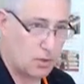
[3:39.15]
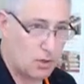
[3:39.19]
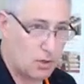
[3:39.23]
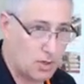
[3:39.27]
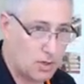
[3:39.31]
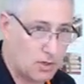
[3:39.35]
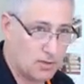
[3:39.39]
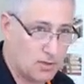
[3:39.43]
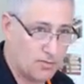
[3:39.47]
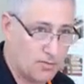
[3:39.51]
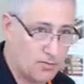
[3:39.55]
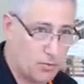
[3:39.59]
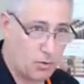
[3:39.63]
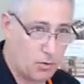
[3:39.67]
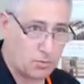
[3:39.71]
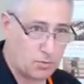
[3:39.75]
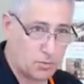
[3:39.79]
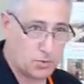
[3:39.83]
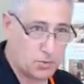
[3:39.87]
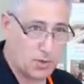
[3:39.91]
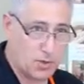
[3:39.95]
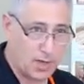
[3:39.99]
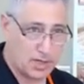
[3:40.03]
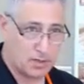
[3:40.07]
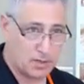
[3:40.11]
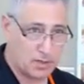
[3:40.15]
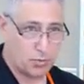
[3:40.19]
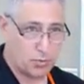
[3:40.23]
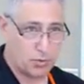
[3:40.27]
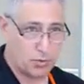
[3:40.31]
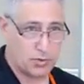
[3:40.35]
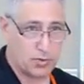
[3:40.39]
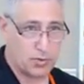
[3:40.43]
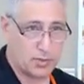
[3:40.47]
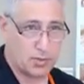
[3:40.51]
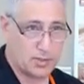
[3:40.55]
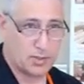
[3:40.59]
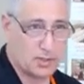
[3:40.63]
on the form. So I can
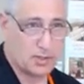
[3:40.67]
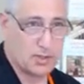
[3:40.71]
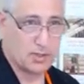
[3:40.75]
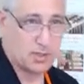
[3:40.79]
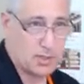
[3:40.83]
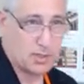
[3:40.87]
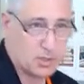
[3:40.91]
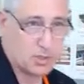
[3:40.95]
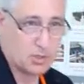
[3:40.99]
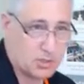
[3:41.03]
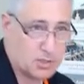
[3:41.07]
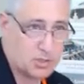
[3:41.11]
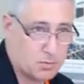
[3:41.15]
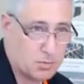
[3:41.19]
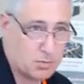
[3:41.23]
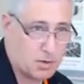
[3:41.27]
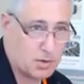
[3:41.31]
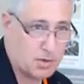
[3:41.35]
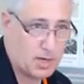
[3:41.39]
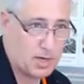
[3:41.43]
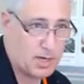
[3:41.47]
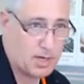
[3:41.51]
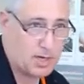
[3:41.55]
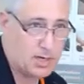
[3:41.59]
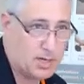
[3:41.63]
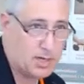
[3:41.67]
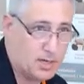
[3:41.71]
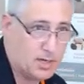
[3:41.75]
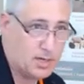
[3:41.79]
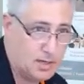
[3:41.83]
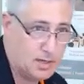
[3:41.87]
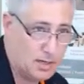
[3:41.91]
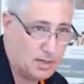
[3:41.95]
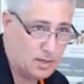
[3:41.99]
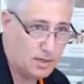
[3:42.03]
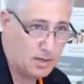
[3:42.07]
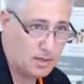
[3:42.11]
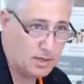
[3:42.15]
put this into just about any
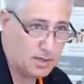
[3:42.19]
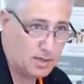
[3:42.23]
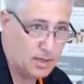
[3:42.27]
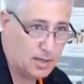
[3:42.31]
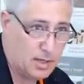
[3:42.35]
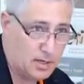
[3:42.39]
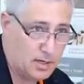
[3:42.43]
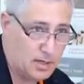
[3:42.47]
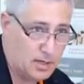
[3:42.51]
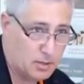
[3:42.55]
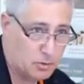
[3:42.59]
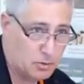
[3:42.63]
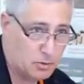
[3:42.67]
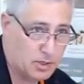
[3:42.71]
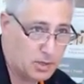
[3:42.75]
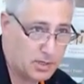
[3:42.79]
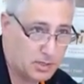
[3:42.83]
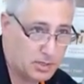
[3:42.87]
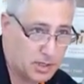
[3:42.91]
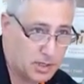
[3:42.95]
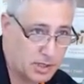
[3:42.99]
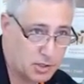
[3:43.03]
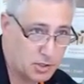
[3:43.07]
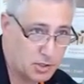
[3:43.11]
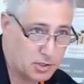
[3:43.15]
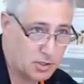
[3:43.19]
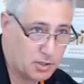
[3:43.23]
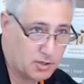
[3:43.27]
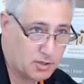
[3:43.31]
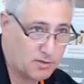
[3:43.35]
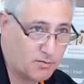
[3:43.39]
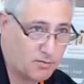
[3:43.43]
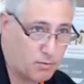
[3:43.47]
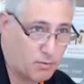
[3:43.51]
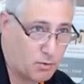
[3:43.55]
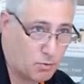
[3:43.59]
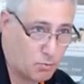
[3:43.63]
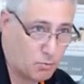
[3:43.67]
orientation on
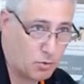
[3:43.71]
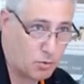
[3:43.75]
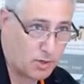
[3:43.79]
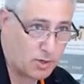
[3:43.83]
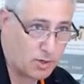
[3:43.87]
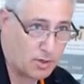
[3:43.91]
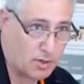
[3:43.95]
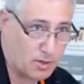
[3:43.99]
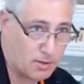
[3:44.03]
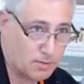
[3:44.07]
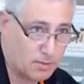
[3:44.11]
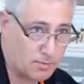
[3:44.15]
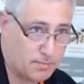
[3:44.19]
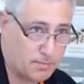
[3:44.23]
the formwork.